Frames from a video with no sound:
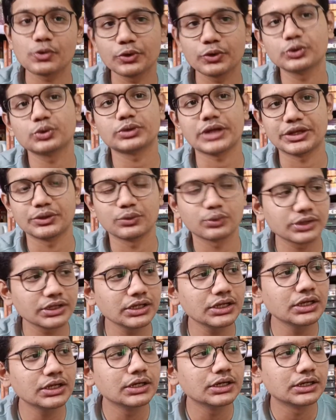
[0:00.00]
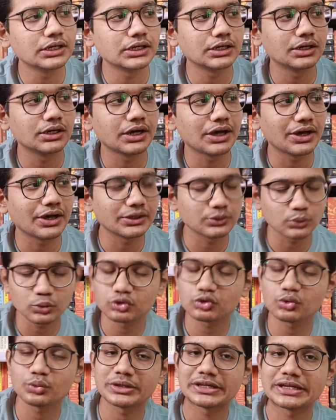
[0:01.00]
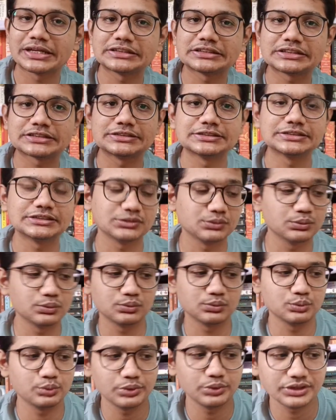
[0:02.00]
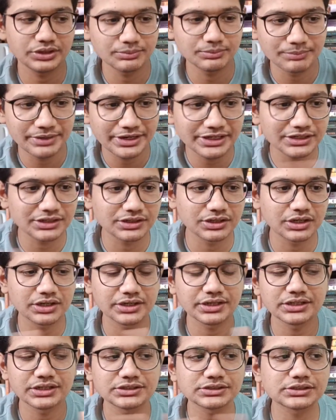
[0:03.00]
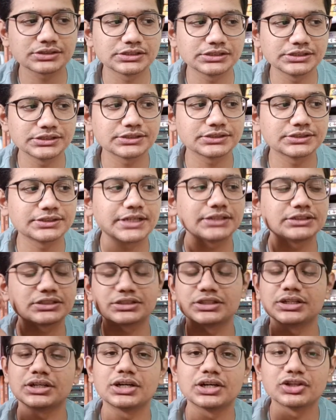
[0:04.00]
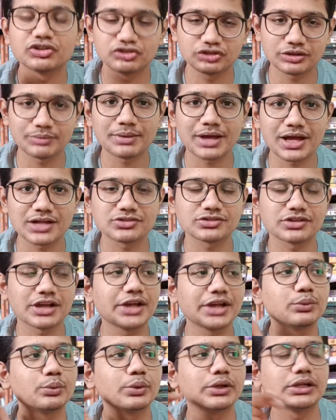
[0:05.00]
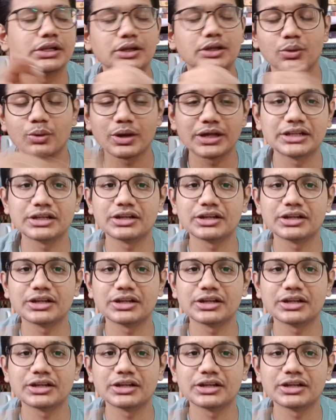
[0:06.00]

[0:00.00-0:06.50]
Okay, and also we get it clear that Jem has died while